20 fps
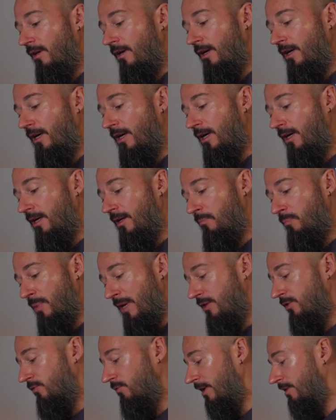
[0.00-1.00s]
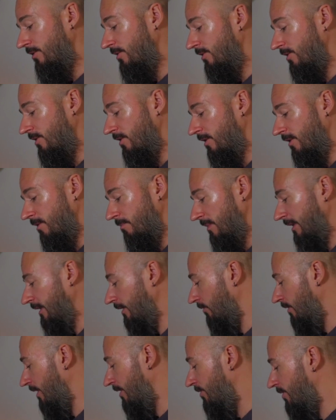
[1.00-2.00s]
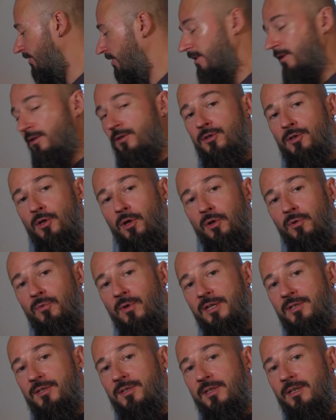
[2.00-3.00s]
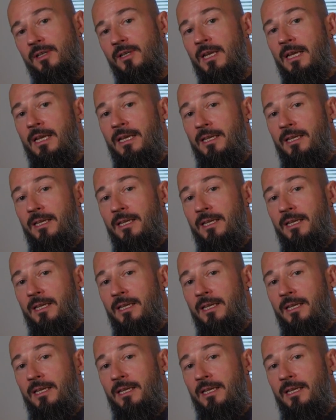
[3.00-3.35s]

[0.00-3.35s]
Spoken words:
bass register, middle register, solo register,